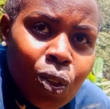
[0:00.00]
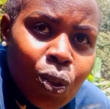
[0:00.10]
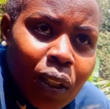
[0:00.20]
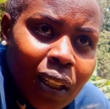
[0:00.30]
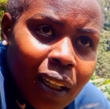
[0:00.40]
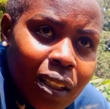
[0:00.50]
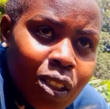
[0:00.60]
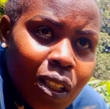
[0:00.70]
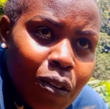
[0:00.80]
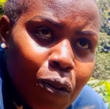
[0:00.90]
You can
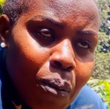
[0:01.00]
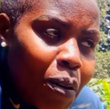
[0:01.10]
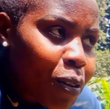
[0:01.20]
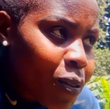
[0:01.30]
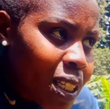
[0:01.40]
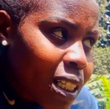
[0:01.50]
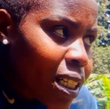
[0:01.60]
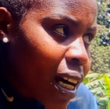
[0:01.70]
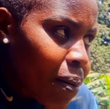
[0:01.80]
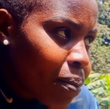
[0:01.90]
get from a
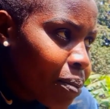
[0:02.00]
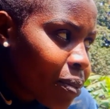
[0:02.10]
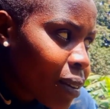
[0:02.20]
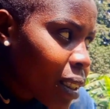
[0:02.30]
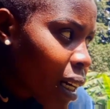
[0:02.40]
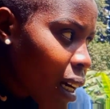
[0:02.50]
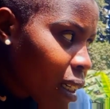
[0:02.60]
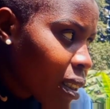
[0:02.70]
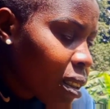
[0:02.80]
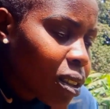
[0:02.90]
50-gram guy,
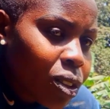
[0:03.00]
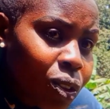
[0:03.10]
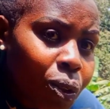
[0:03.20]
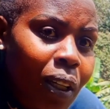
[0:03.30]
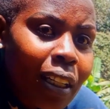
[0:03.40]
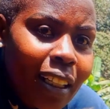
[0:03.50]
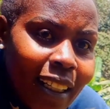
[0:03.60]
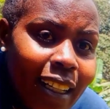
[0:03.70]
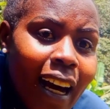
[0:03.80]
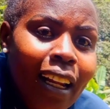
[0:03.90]
you can
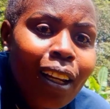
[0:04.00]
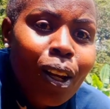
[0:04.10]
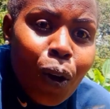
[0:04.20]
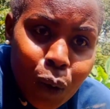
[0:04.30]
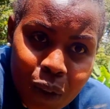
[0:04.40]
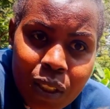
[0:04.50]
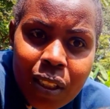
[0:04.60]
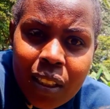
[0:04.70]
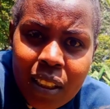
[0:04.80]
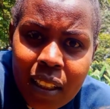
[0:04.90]
get a
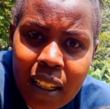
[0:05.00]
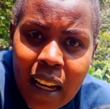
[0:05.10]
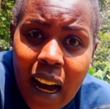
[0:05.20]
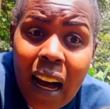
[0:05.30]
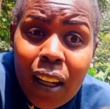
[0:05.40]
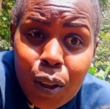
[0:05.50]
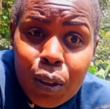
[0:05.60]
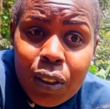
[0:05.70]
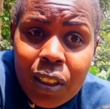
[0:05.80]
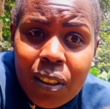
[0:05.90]

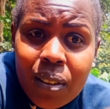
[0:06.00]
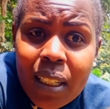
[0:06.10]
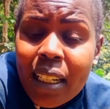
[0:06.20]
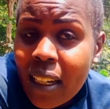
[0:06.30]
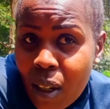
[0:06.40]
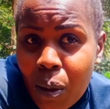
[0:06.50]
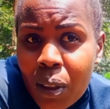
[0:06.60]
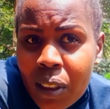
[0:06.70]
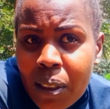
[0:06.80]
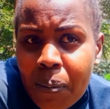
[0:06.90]
lot, really a lot.